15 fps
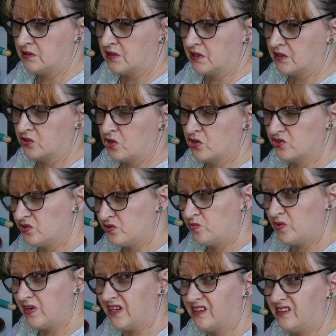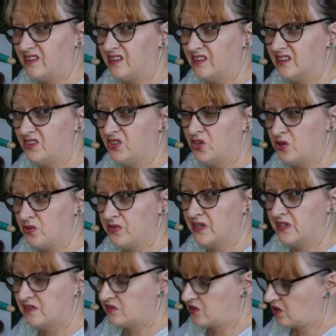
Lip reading: a cotton reel, you know, things